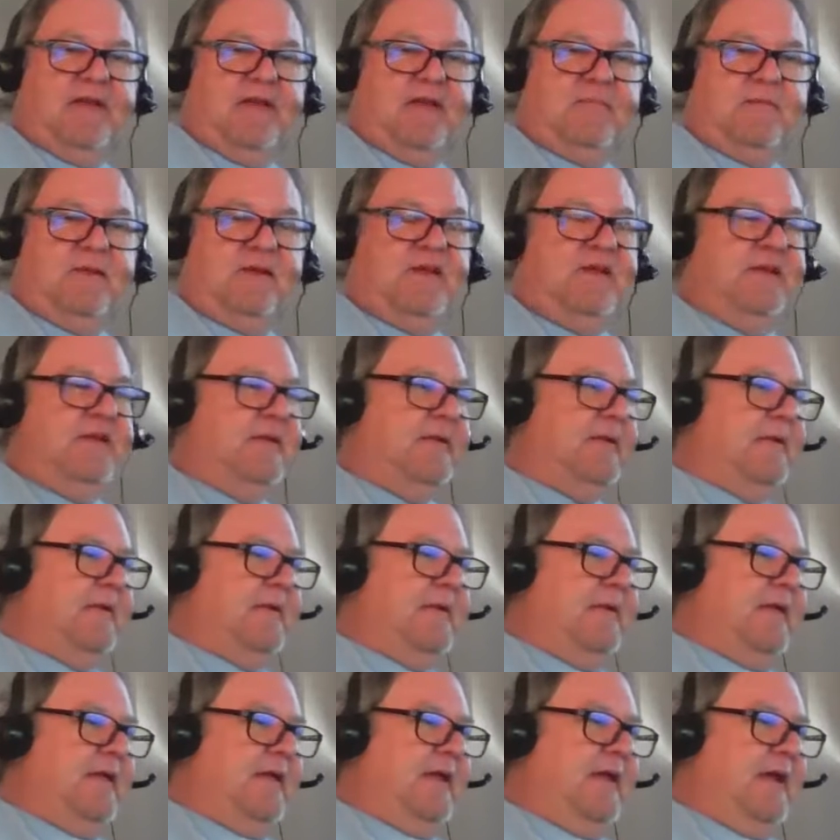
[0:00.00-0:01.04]
at me,
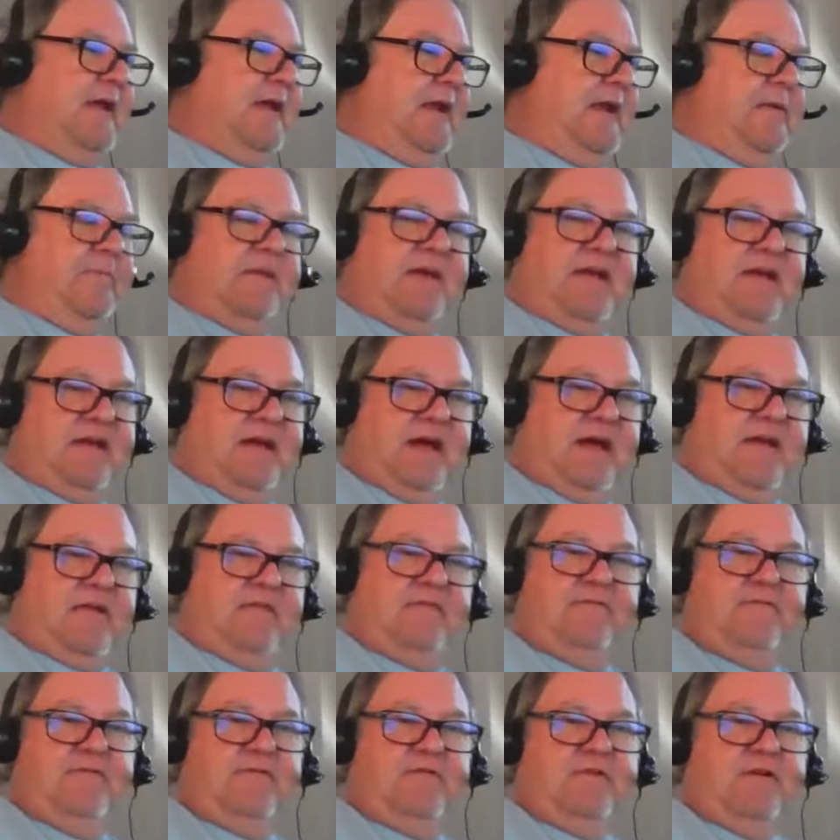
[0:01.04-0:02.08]
and I'm like, I
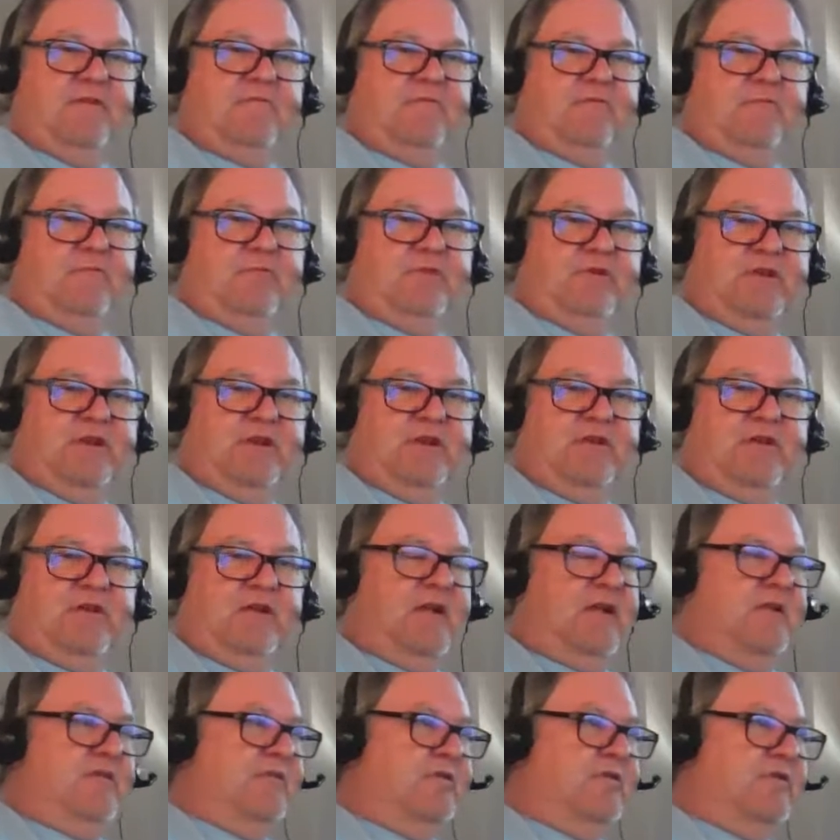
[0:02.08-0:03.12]
don't feel comfortable here.
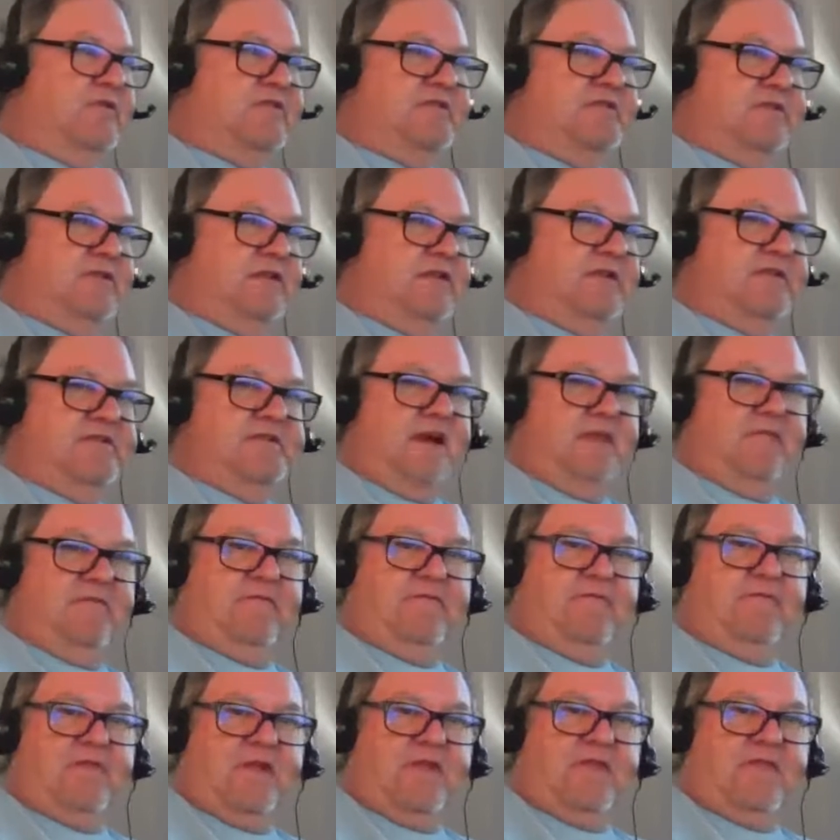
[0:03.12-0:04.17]
It's not
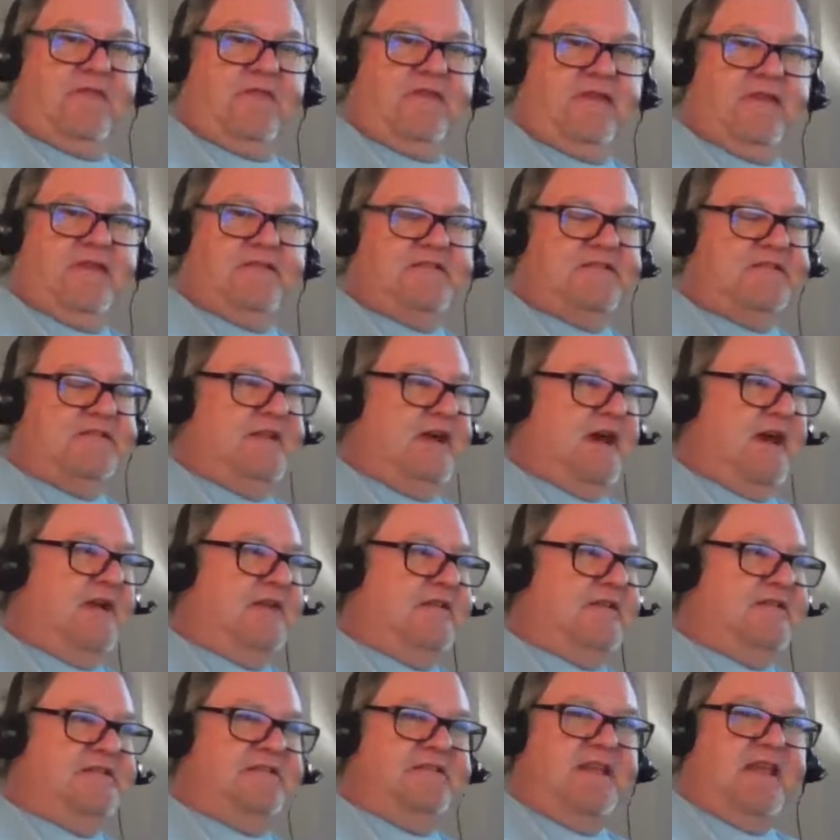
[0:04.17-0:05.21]
friendly. It's
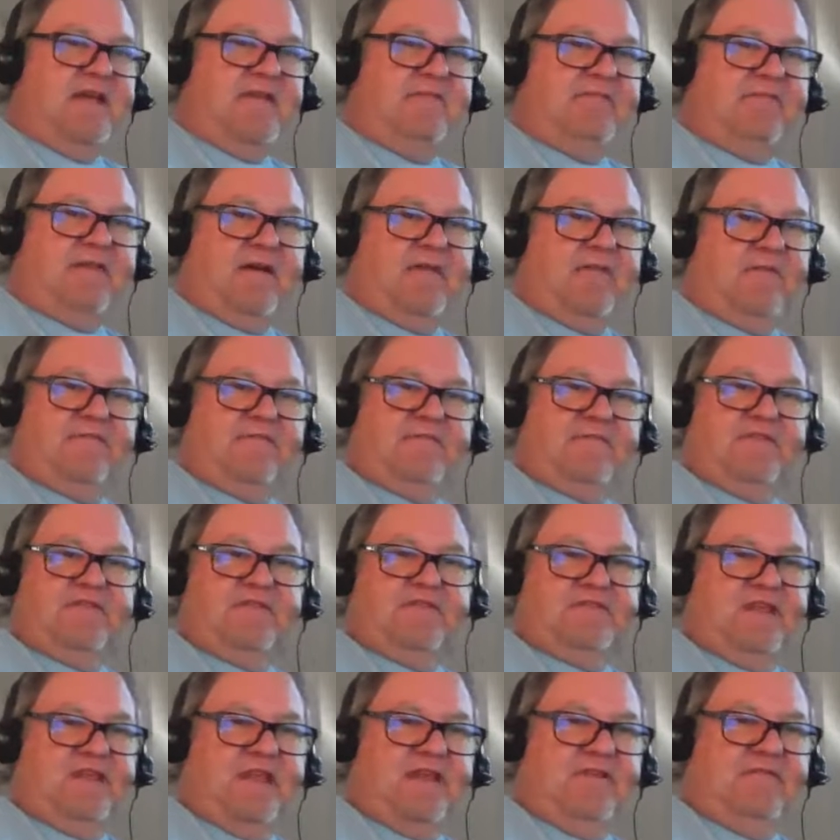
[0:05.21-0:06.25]
not safe. I don't feel
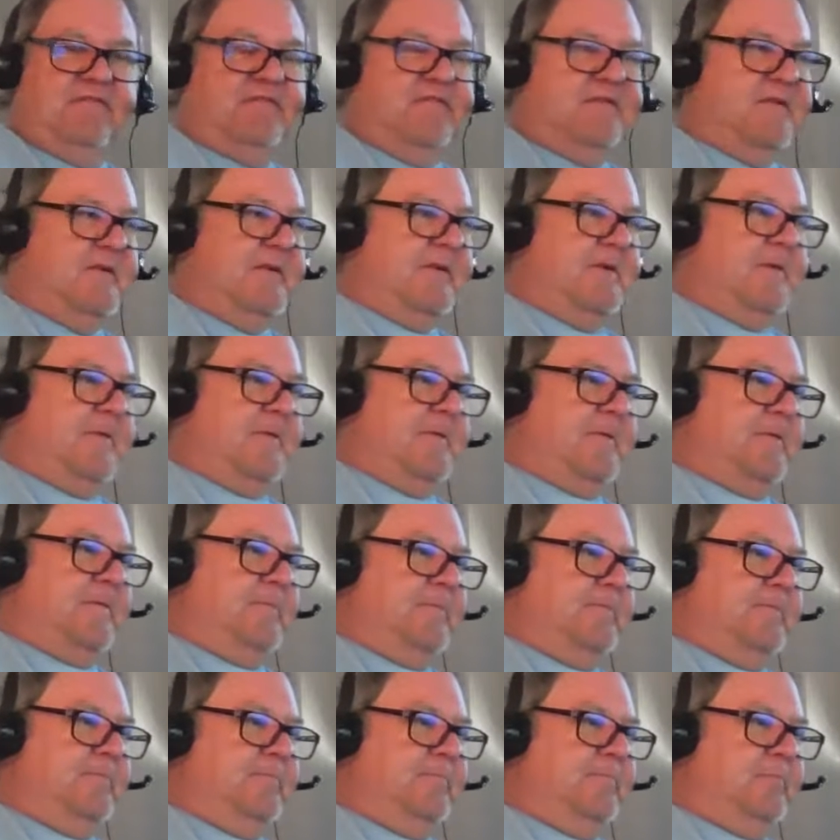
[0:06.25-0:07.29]
safe.
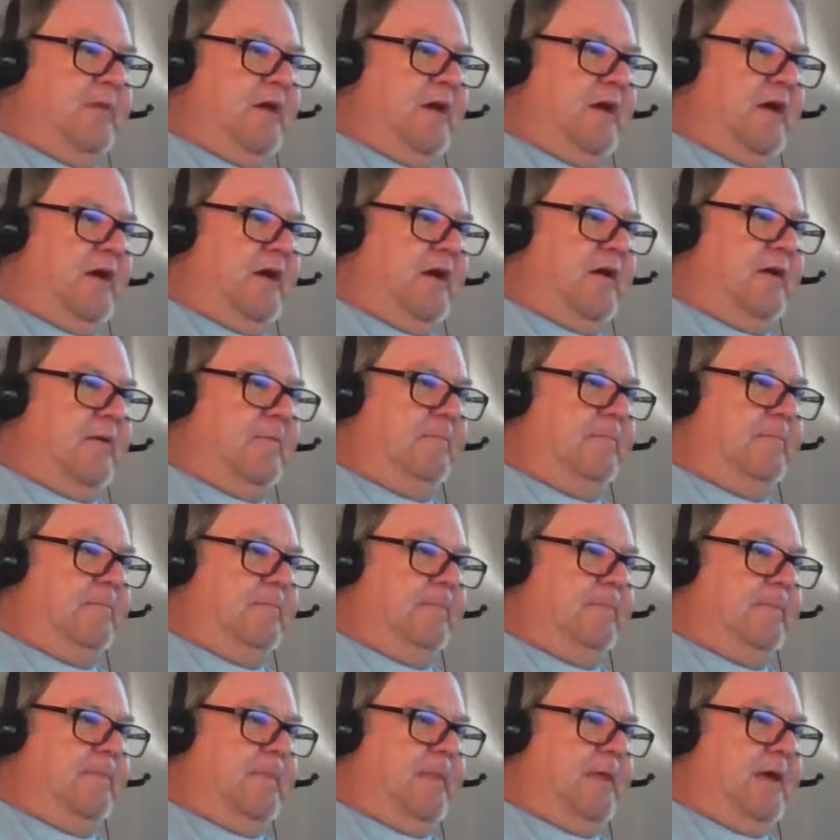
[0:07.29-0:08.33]
I
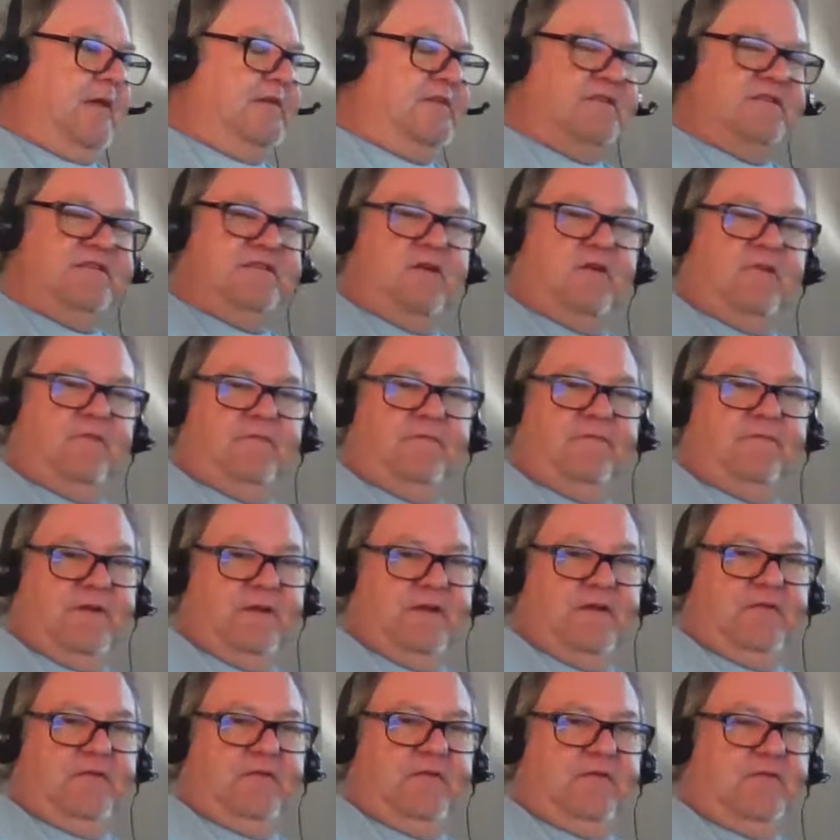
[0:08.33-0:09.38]
just don't
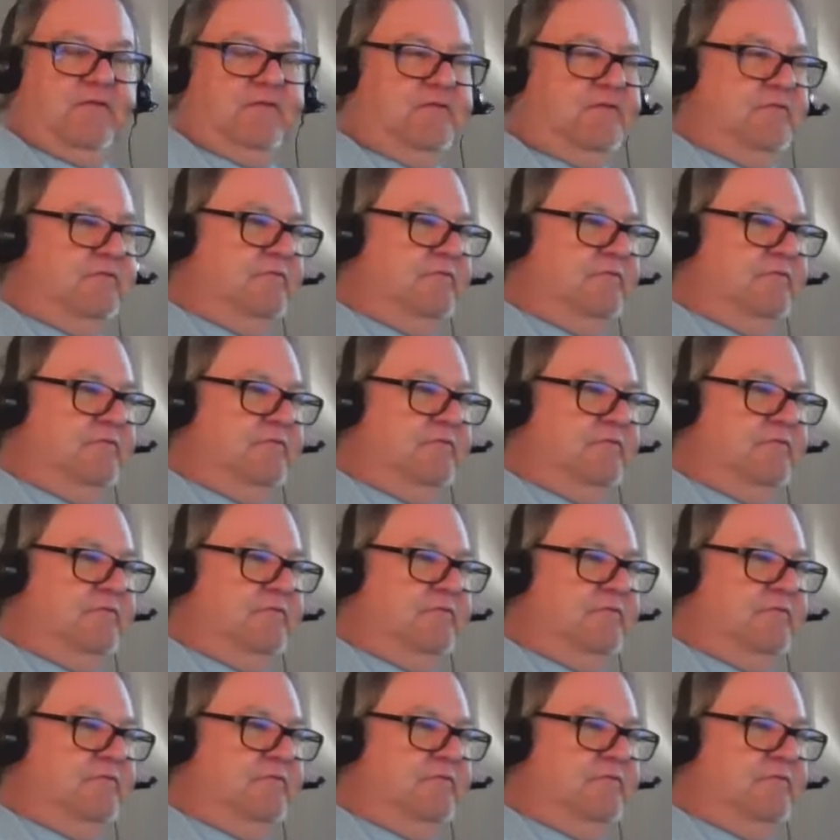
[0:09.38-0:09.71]
feel